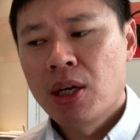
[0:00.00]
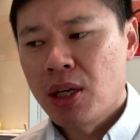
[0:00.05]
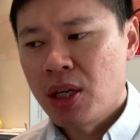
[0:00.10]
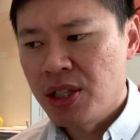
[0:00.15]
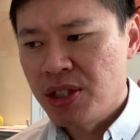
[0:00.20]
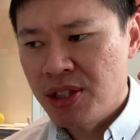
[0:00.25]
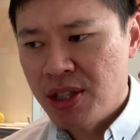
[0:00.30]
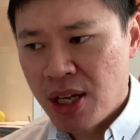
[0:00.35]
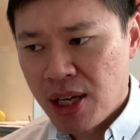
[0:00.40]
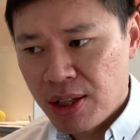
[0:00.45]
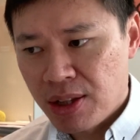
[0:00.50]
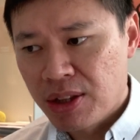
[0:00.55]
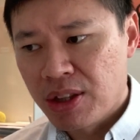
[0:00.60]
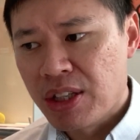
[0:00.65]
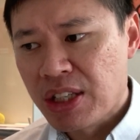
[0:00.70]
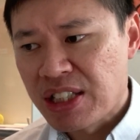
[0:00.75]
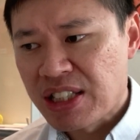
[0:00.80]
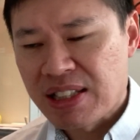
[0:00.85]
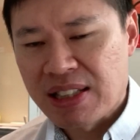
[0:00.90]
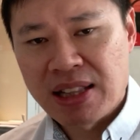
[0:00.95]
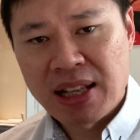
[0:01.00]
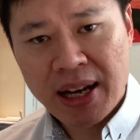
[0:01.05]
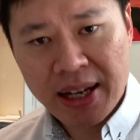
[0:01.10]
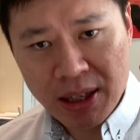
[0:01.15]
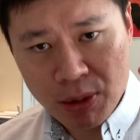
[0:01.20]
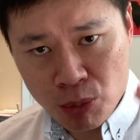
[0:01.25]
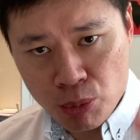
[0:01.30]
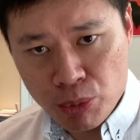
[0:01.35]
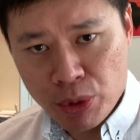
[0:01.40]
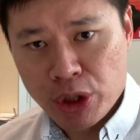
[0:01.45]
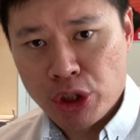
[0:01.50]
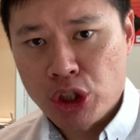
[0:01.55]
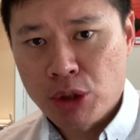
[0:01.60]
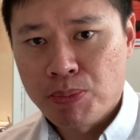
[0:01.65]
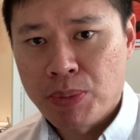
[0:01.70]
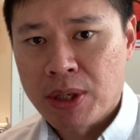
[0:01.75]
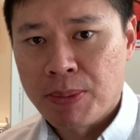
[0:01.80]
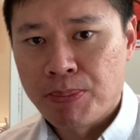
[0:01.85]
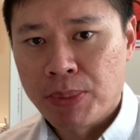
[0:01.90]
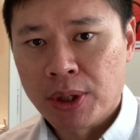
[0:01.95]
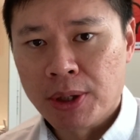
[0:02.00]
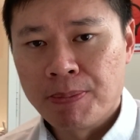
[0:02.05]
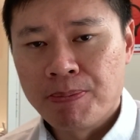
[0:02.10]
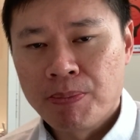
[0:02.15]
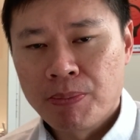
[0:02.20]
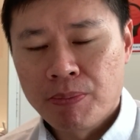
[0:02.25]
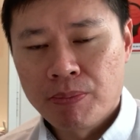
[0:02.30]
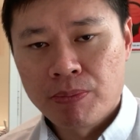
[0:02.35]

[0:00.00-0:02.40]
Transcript: is they dislike rich people.